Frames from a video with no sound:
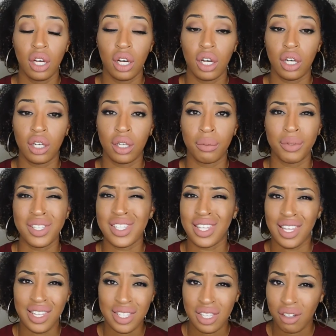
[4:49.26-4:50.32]
Um, it's
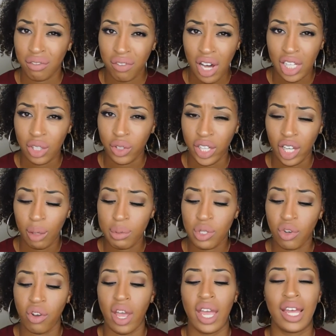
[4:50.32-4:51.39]
easy to follow. It helps
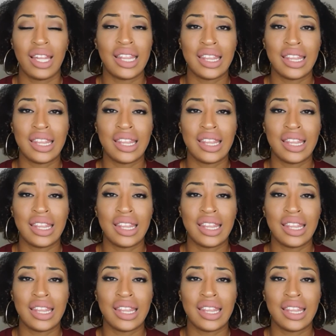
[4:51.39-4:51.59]
create a